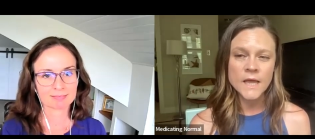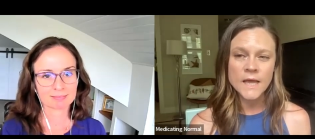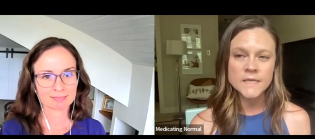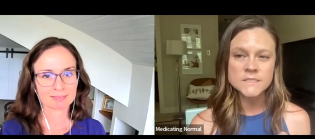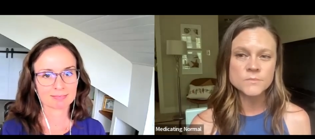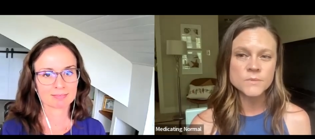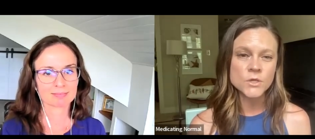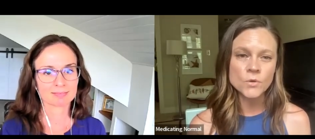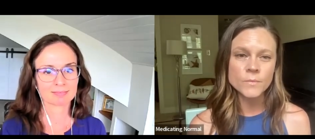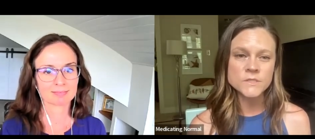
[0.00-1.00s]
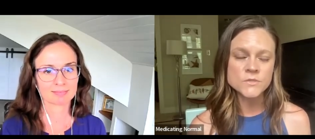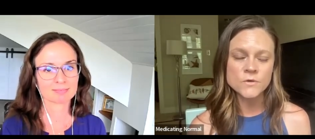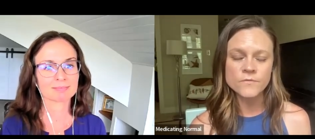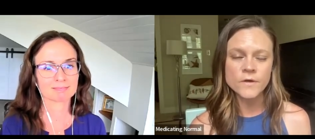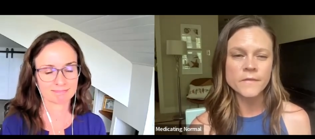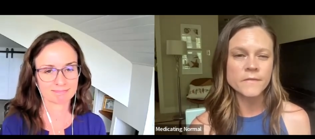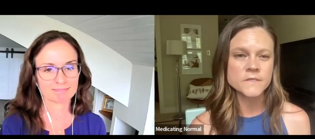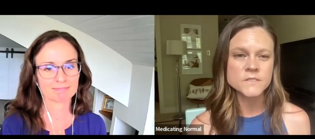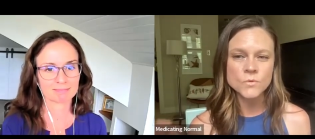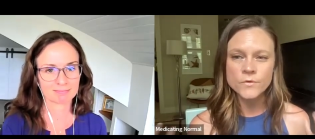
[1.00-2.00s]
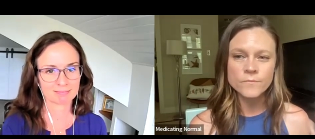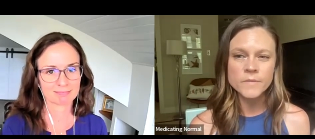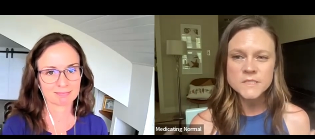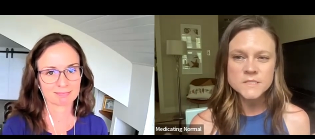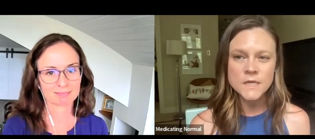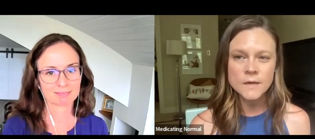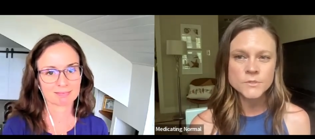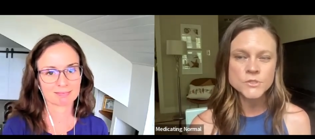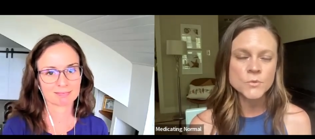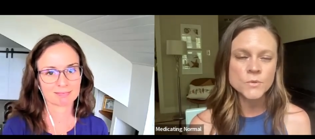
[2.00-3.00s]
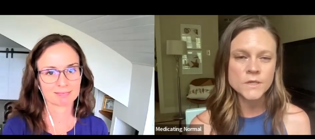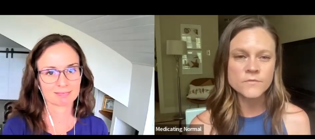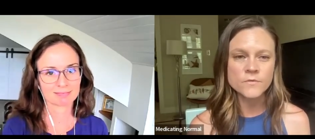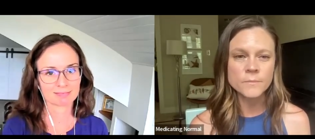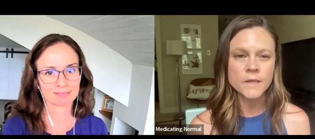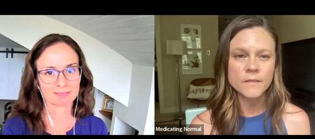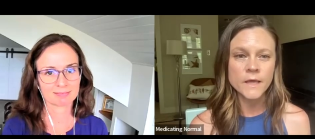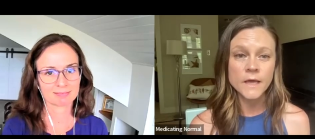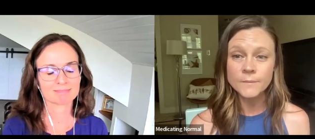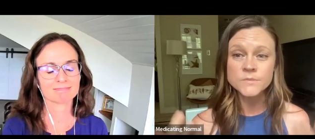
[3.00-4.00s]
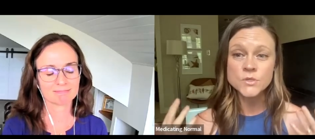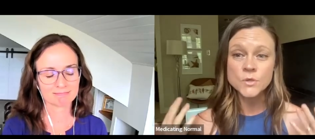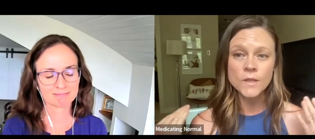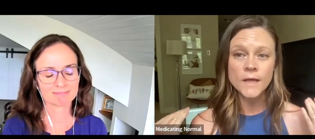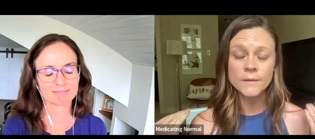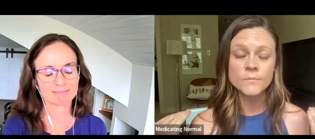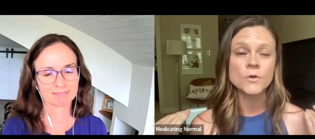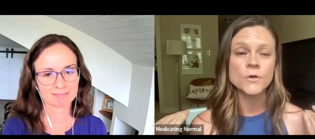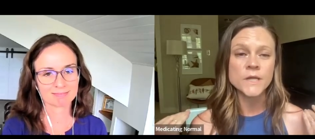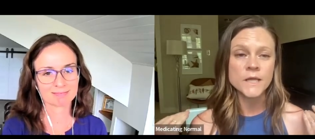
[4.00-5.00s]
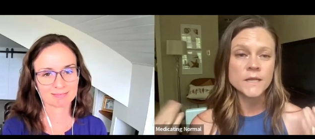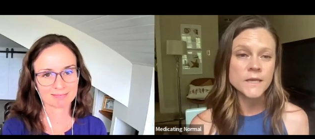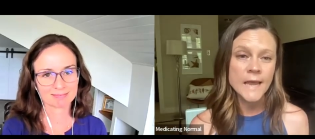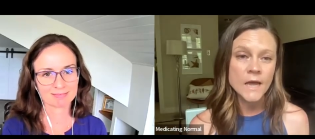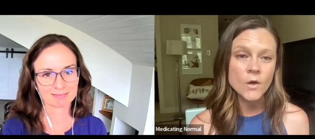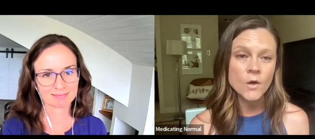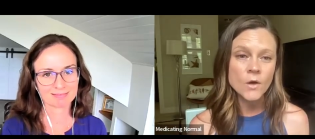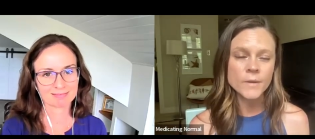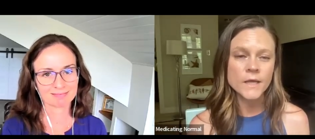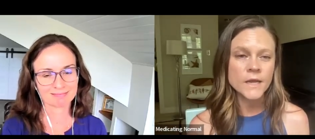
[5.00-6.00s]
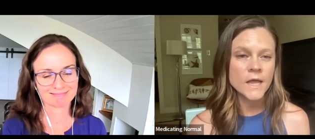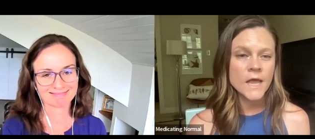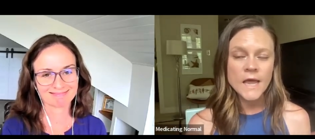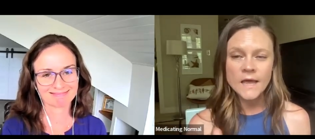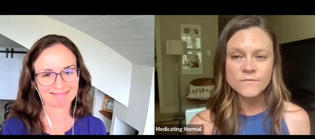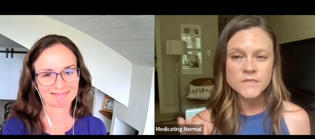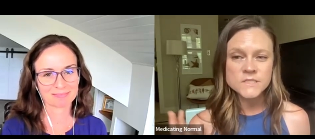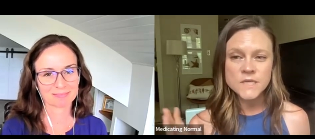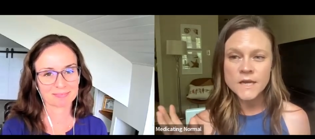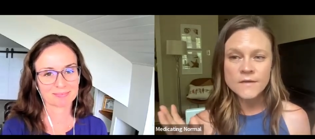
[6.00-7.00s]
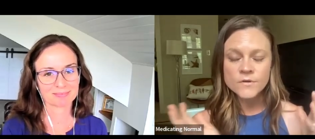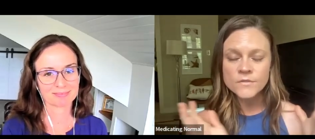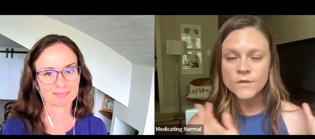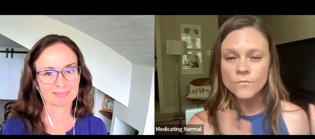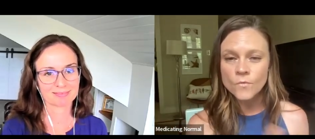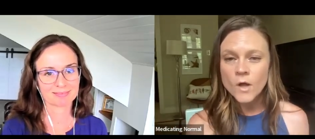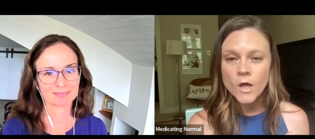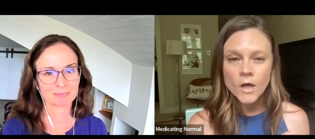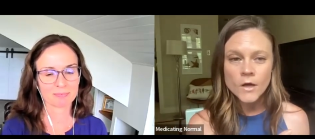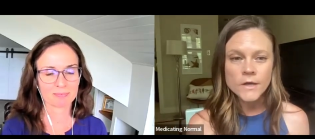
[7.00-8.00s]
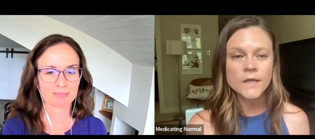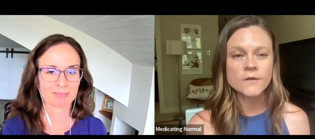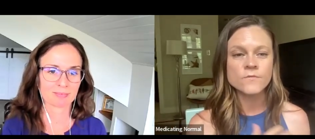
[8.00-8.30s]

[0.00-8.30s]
Speaker 1: as to be human. So it felt like this sort of missed opportunity for me. Like, I'm mm. so glad I'm learning it now, but having done everything wrong and